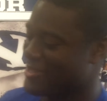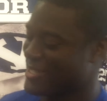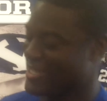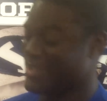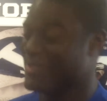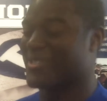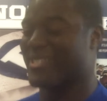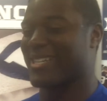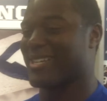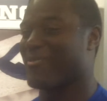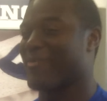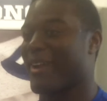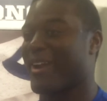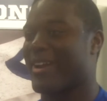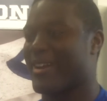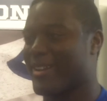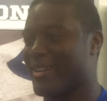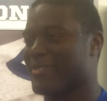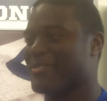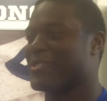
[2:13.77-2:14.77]
it was it was a
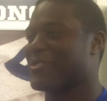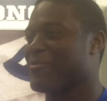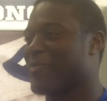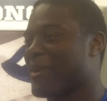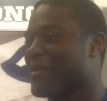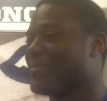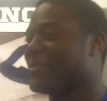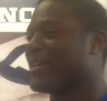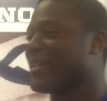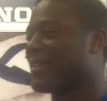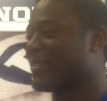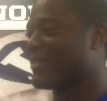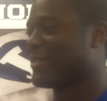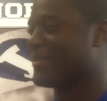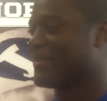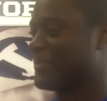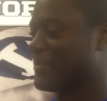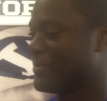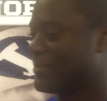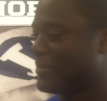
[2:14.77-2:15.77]
great it was a great play.
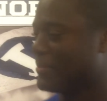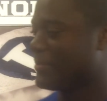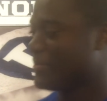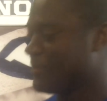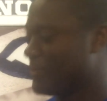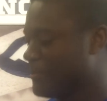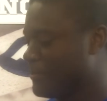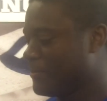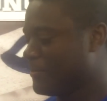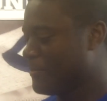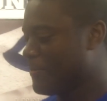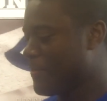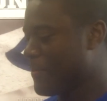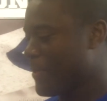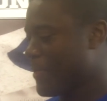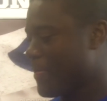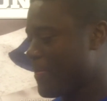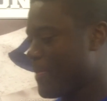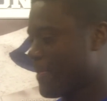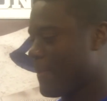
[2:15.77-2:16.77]
Is, is there
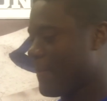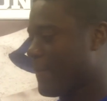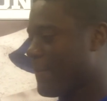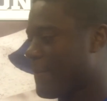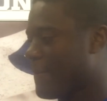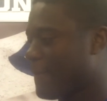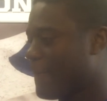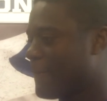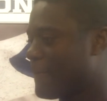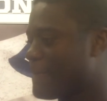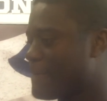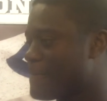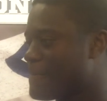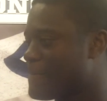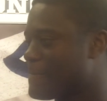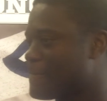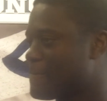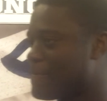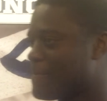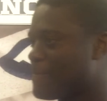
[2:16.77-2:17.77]
competition? Who gets the next? You
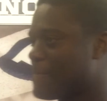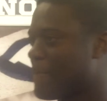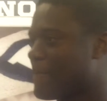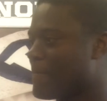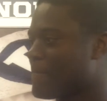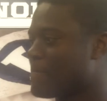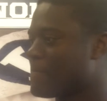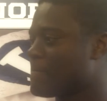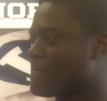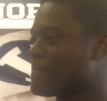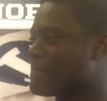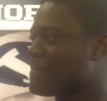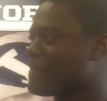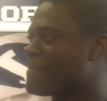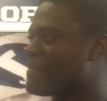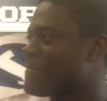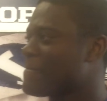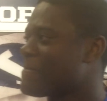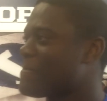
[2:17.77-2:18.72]
know, who's going to be the next one to